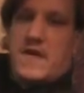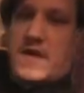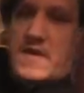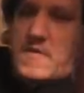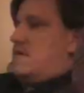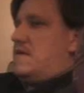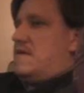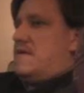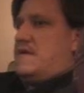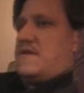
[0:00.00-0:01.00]
Anyway,
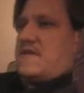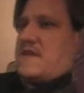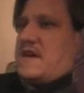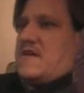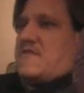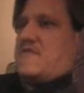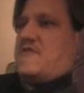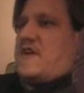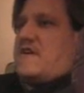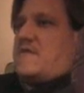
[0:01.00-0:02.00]
today is
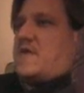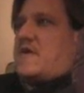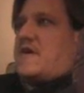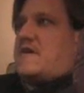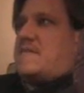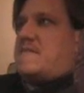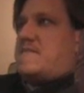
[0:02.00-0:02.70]
January